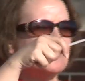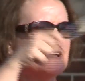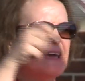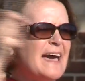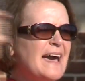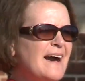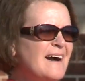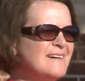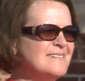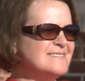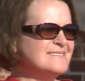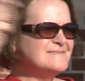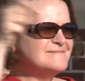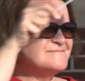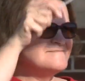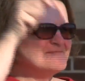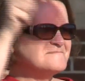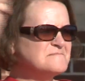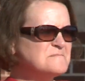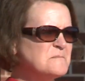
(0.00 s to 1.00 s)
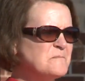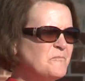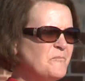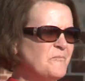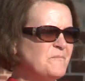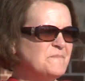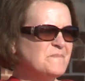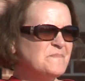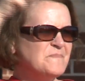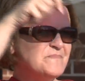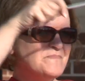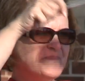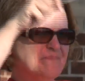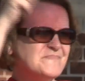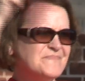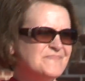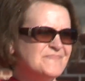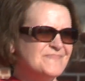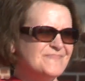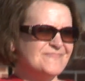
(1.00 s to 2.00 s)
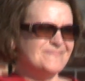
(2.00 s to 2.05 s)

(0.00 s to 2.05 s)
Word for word: it's a little bit more than just loving